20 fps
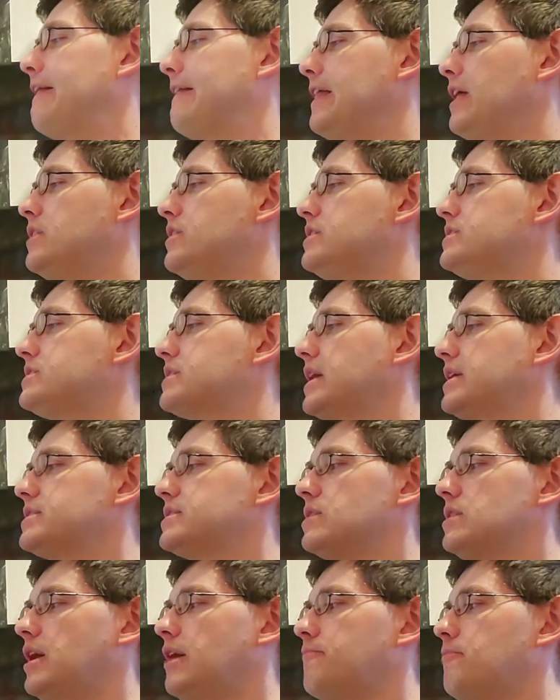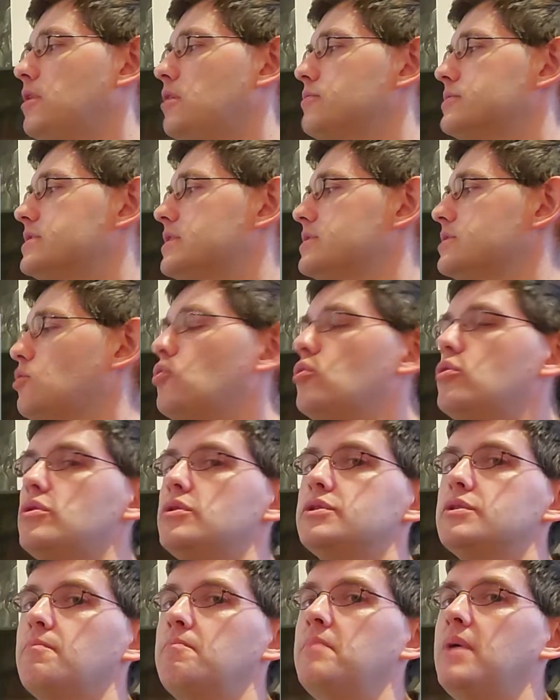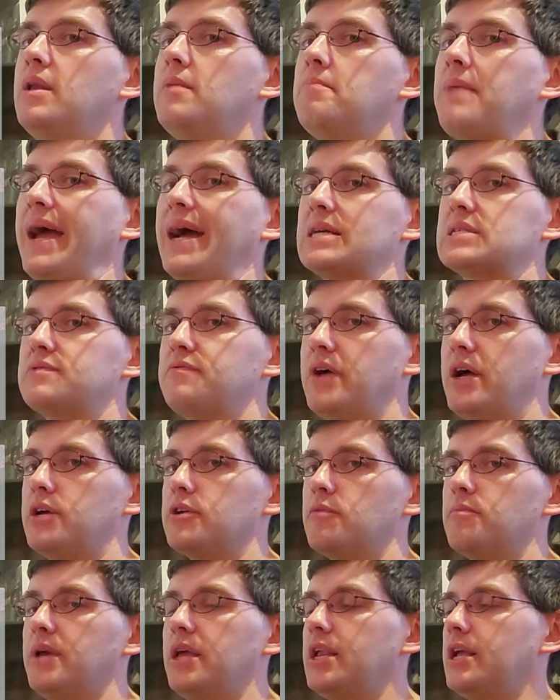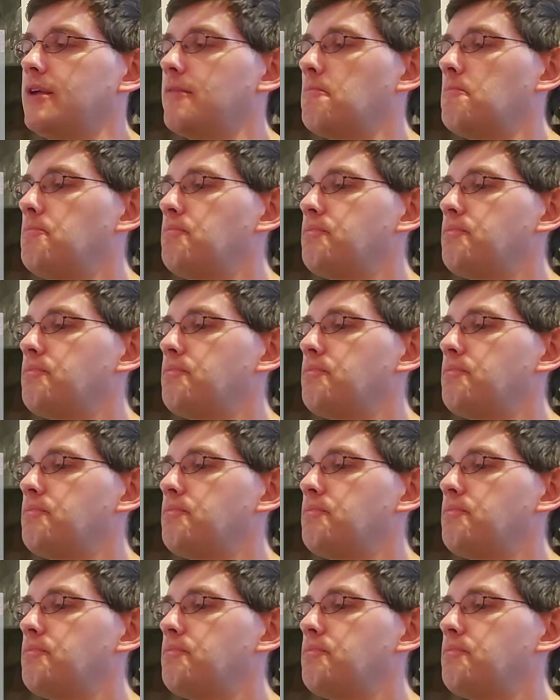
In this case, the line below, it says hold min-max value, meaning